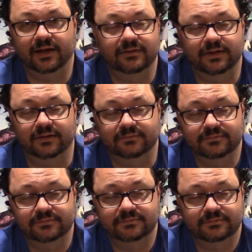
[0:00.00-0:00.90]
you know,
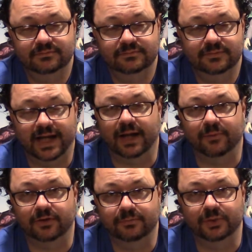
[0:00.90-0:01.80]

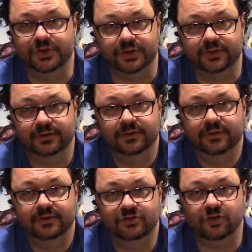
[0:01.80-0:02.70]
hammered, butchered,
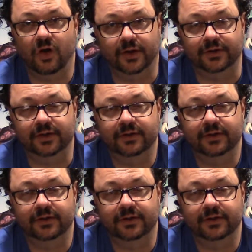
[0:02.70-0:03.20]
slaughtered.